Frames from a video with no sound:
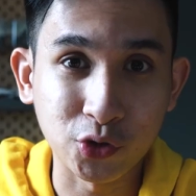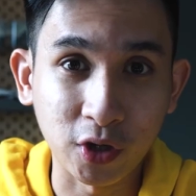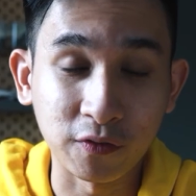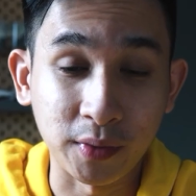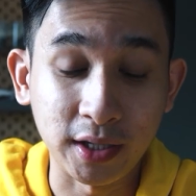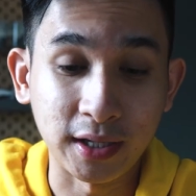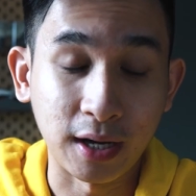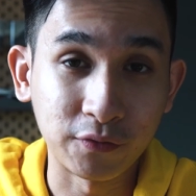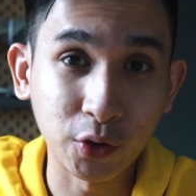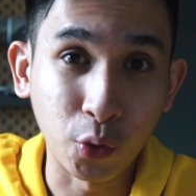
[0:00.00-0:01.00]
12 mini and
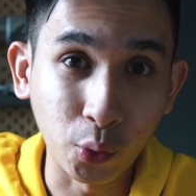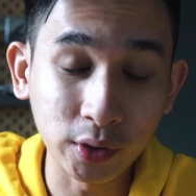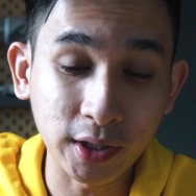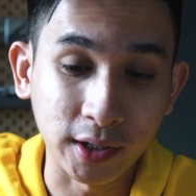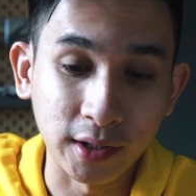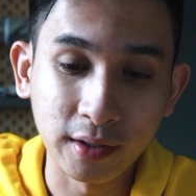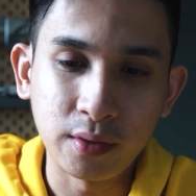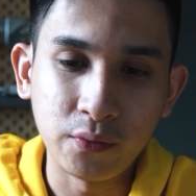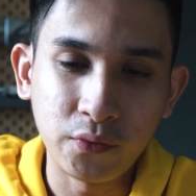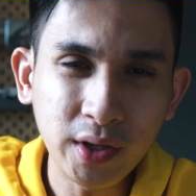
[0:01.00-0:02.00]
after holding it,
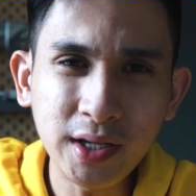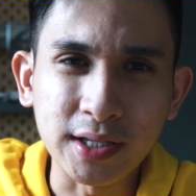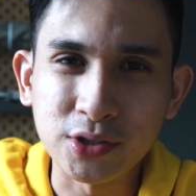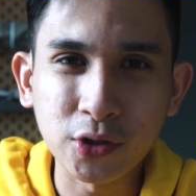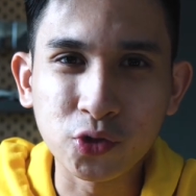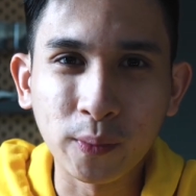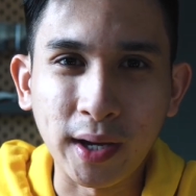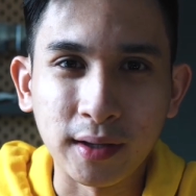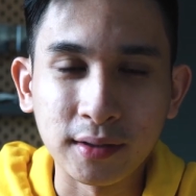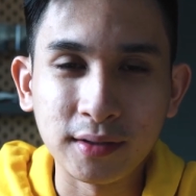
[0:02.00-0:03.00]
really it's not so
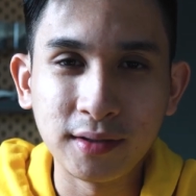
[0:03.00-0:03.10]
bad.